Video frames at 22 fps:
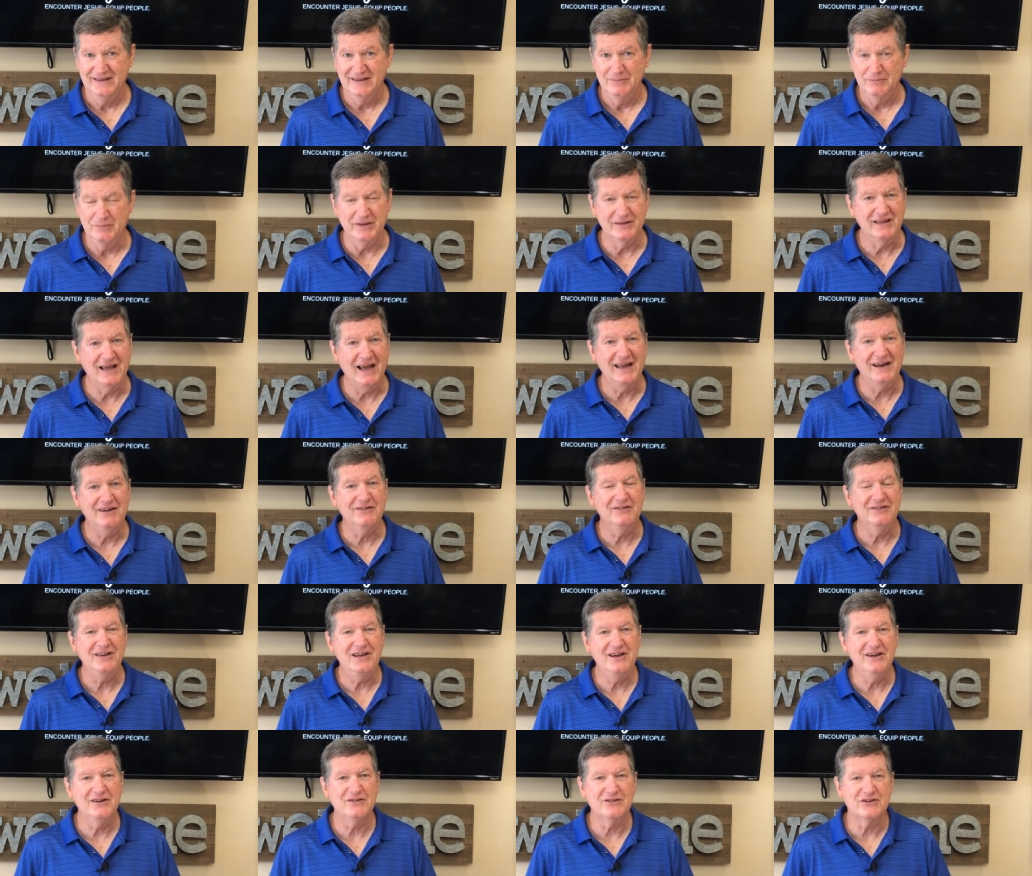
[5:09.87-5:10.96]
But I don't
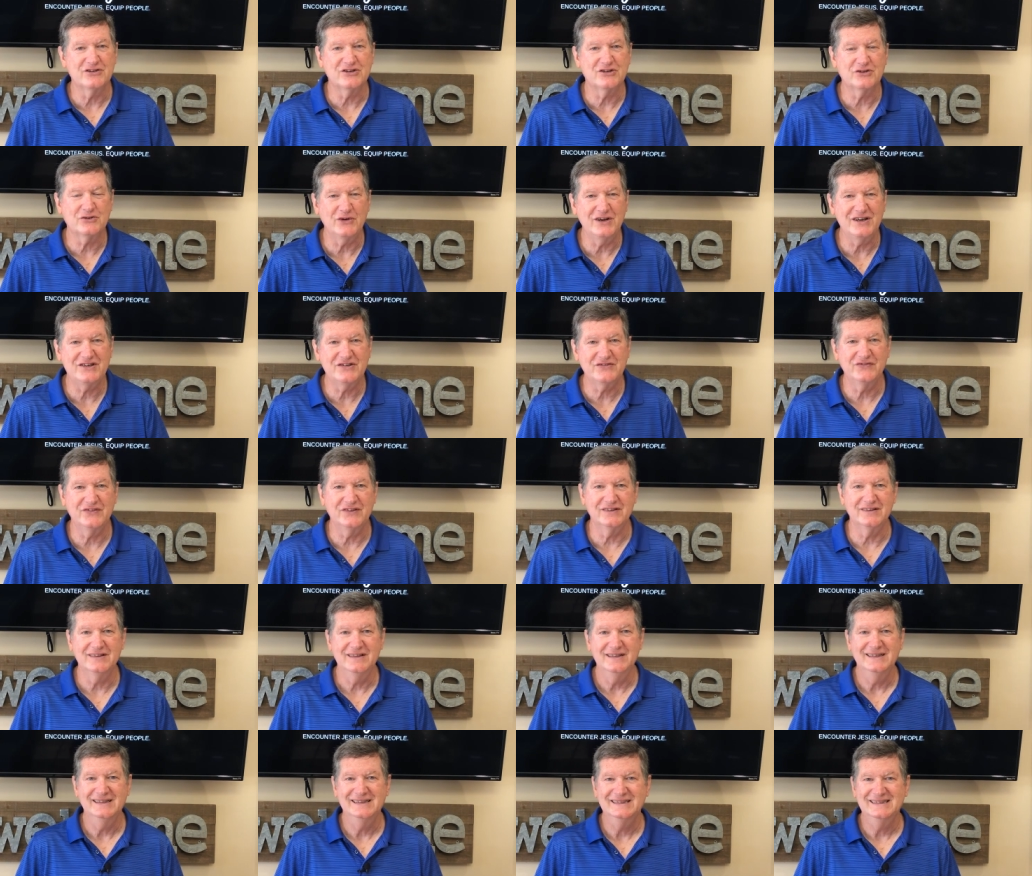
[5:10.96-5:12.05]
hear the stressful
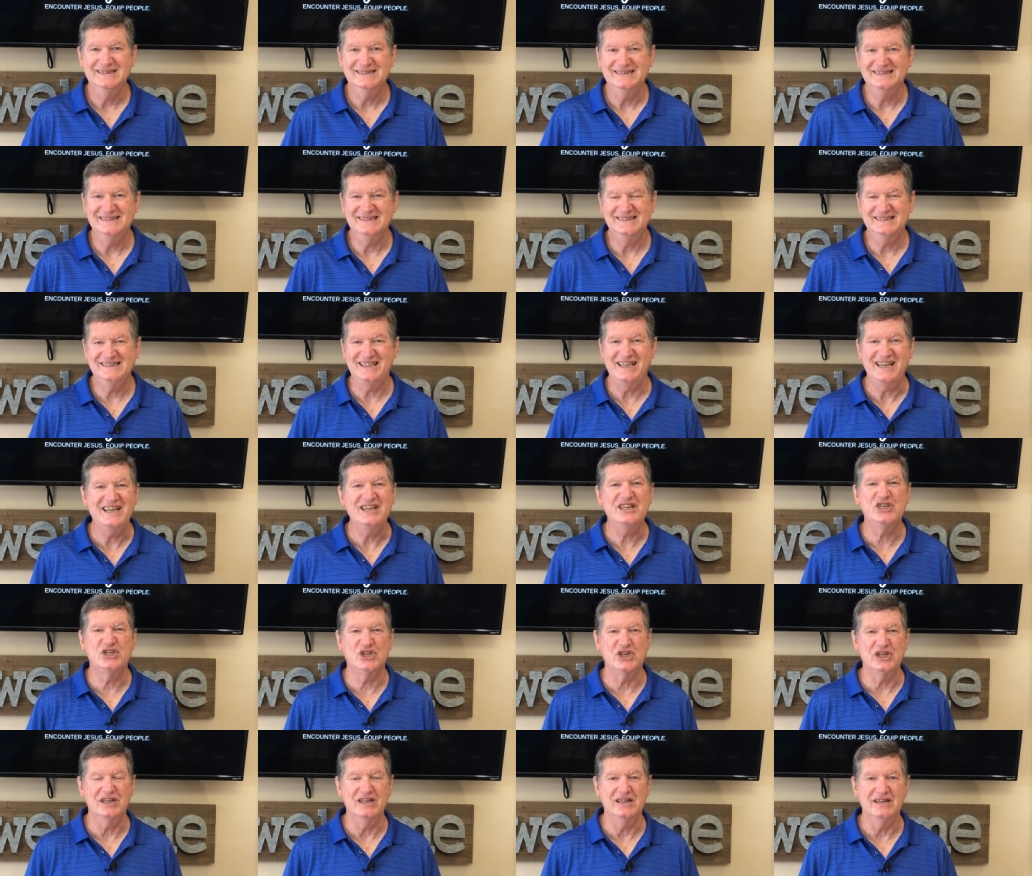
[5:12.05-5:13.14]

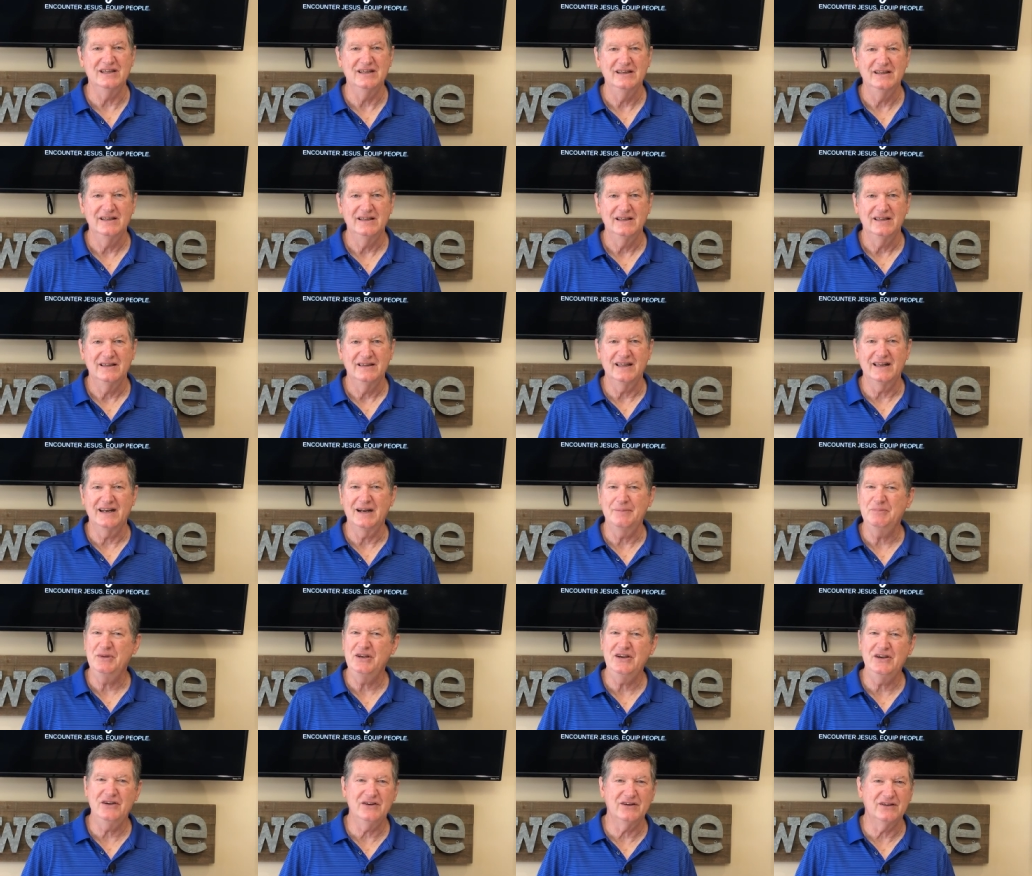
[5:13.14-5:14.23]
tension that I'm
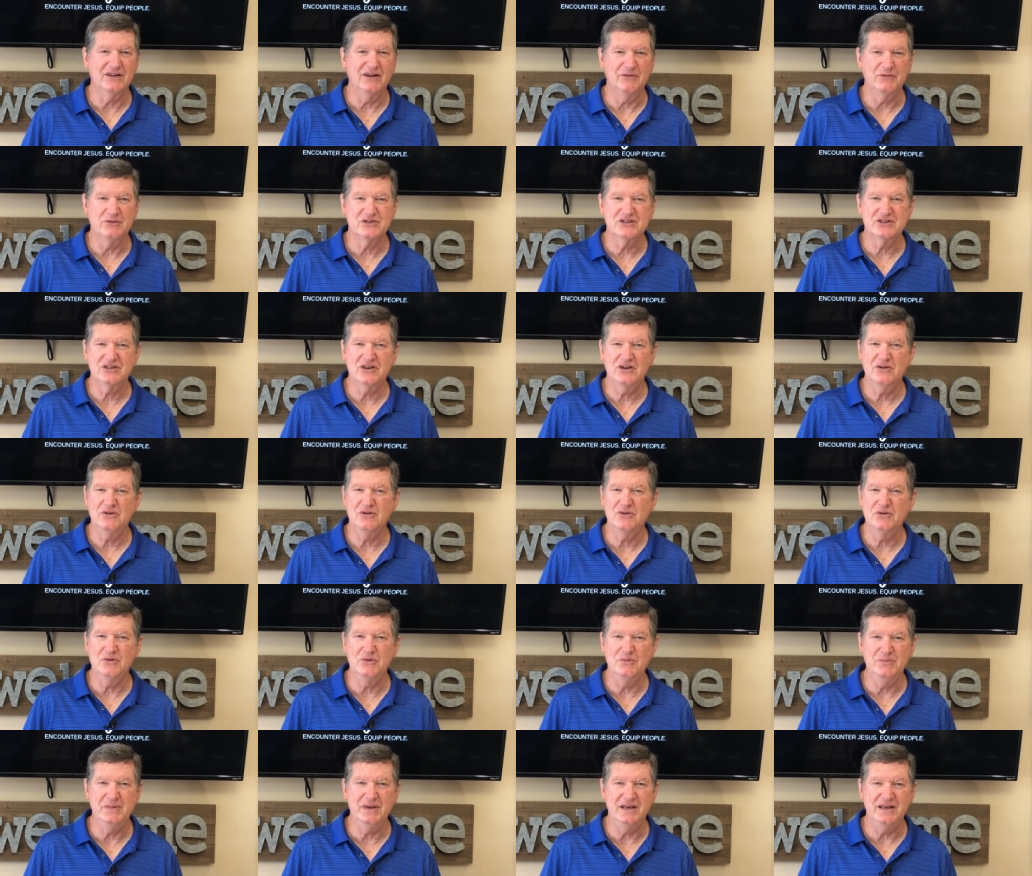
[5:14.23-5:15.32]
hearing on
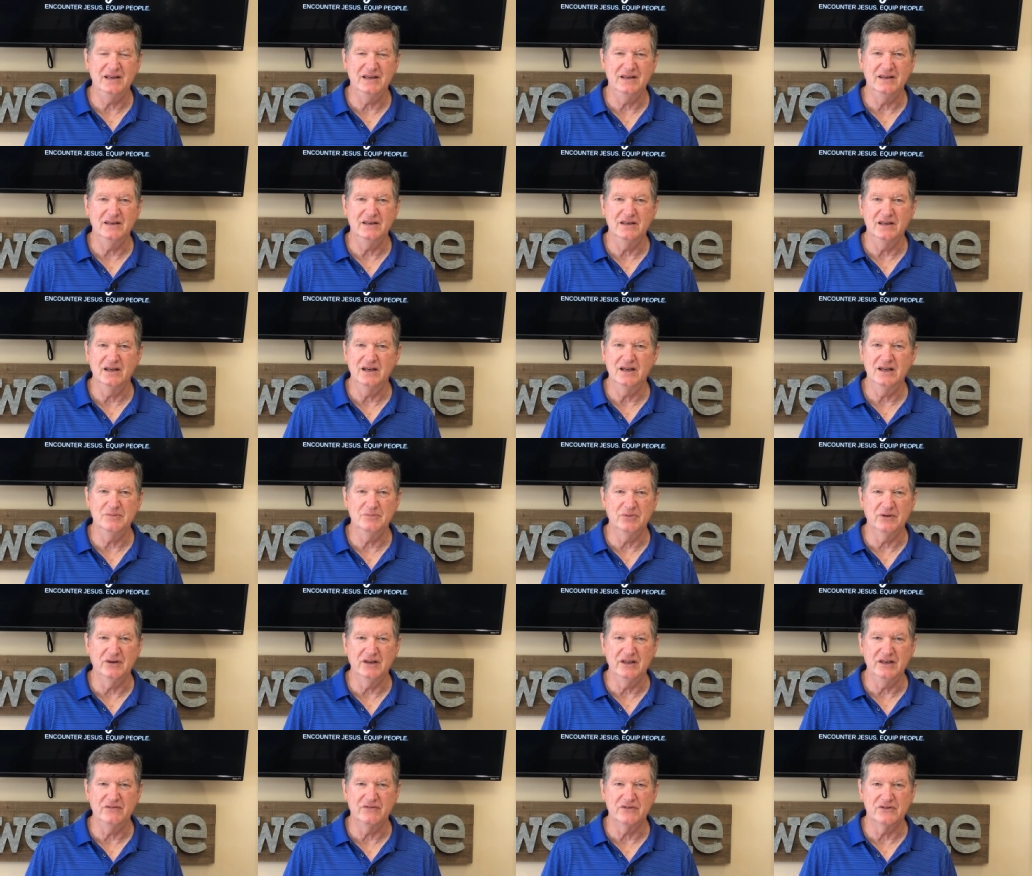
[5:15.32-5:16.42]
so many
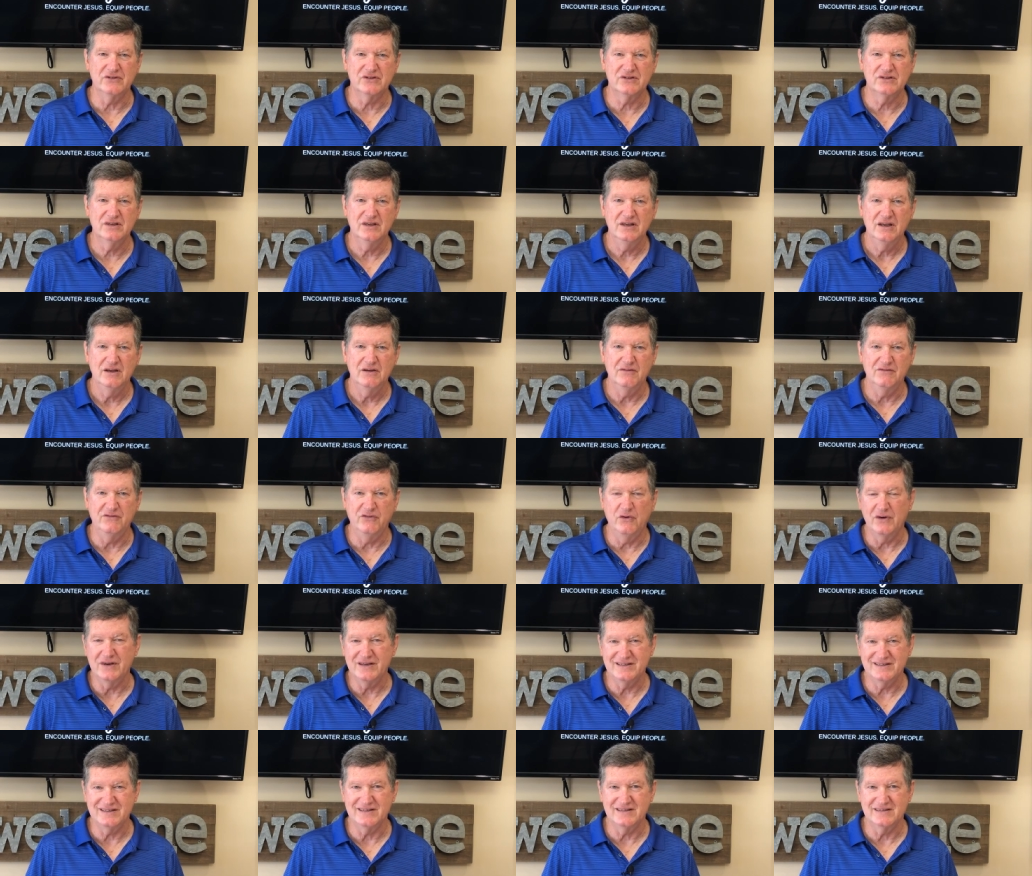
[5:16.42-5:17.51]
unbelievers'
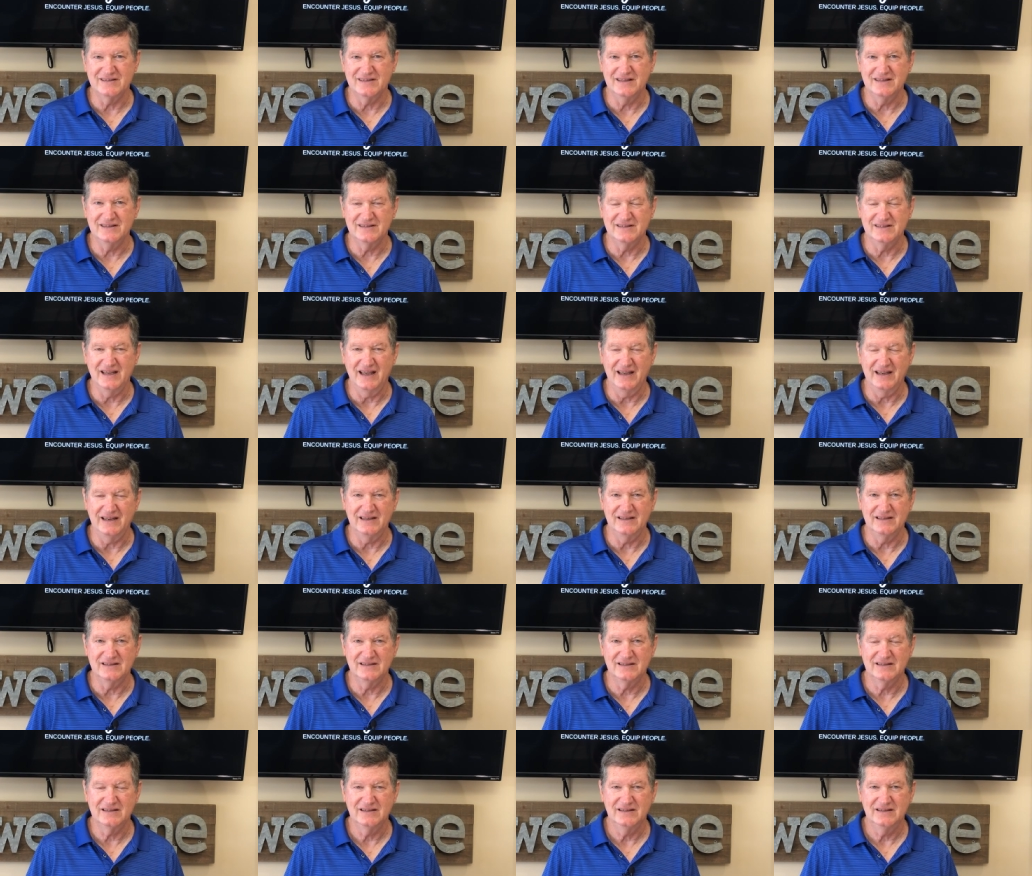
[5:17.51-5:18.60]
voices these
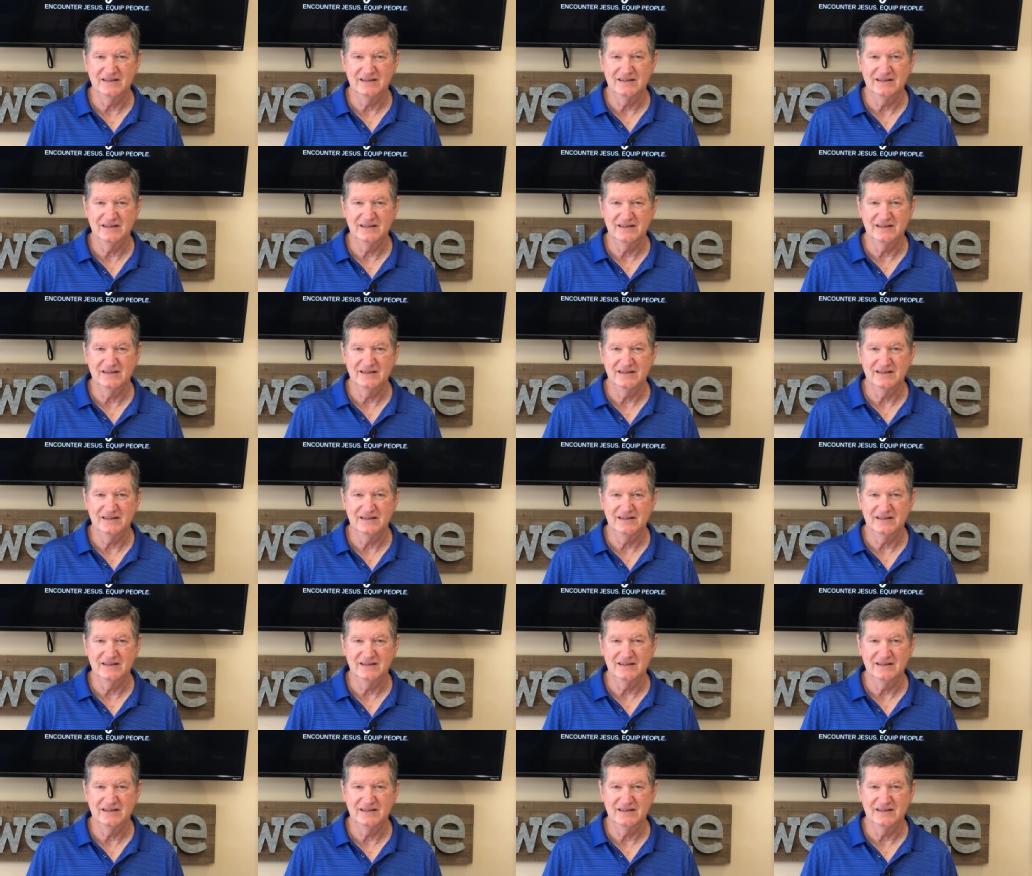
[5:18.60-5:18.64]
days.